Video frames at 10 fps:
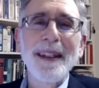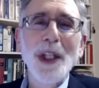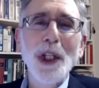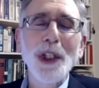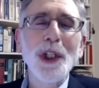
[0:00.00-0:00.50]

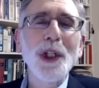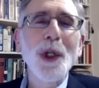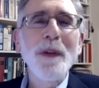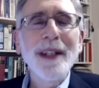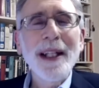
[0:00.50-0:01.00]
you, you
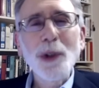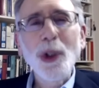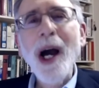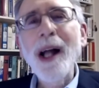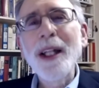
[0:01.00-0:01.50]
know, the Electoral
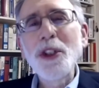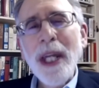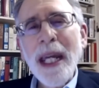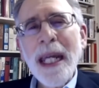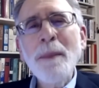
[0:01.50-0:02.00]
College
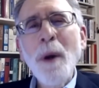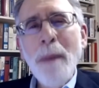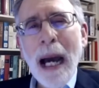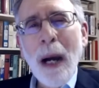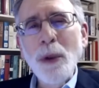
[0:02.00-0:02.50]
came
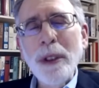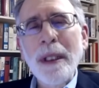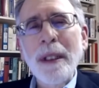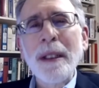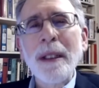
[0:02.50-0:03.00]
about
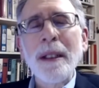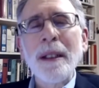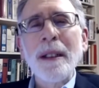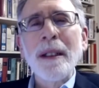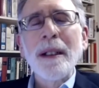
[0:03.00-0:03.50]

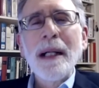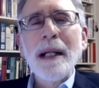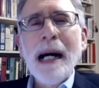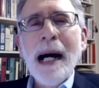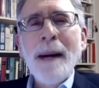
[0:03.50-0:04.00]

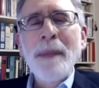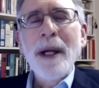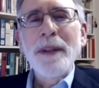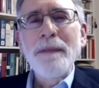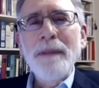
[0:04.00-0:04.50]
um,
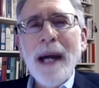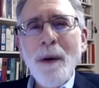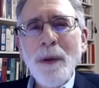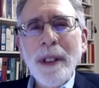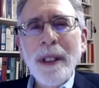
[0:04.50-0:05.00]
at the
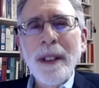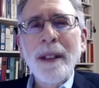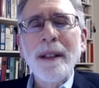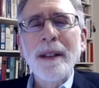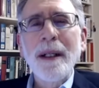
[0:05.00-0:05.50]

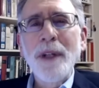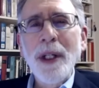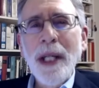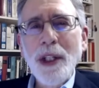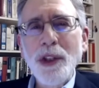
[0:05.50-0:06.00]
founding of
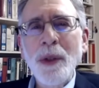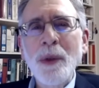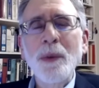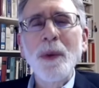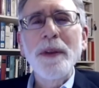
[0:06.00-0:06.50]
our
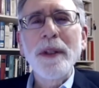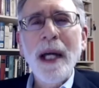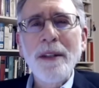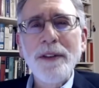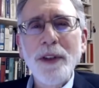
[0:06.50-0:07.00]
nation with the
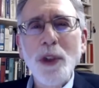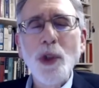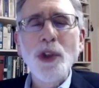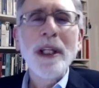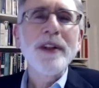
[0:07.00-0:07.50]

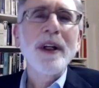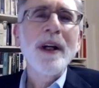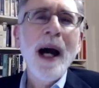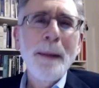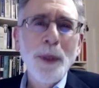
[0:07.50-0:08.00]
Constitution as a
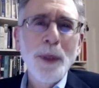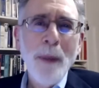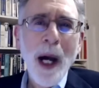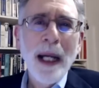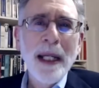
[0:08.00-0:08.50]

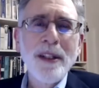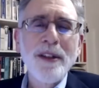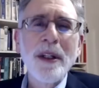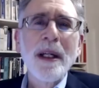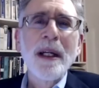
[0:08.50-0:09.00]

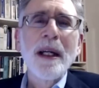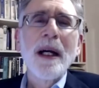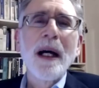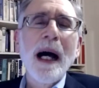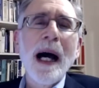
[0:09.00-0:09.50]
compromise
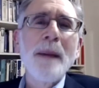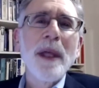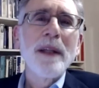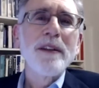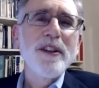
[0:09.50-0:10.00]
um,
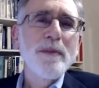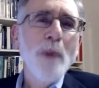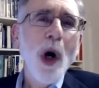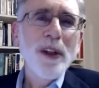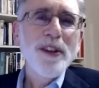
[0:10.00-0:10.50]
that
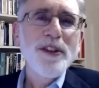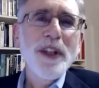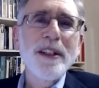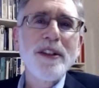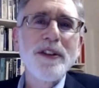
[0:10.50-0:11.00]
small
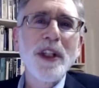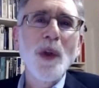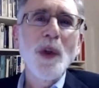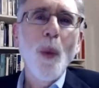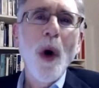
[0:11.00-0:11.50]
states
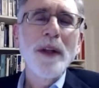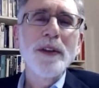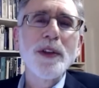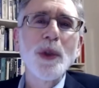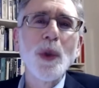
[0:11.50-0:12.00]
didn't
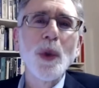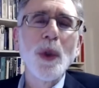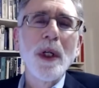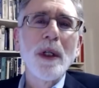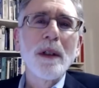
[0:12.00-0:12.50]
want to
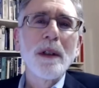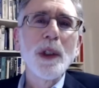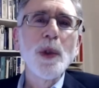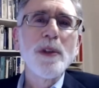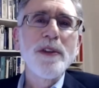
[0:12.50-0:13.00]

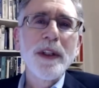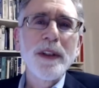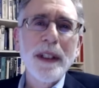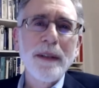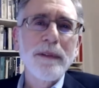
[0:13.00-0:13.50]
lose
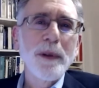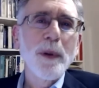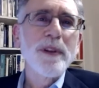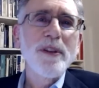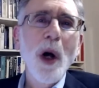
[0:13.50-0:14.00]
their
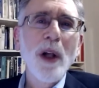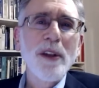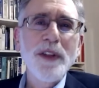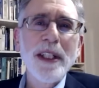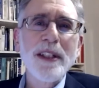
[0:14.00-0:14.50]
influence. Small
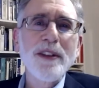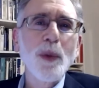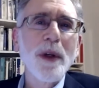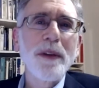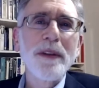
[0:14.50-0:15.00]
states
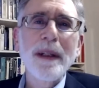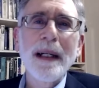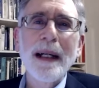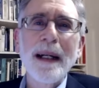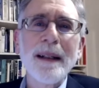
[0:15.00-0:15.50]
with
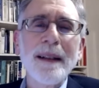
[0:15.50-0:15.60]
uh,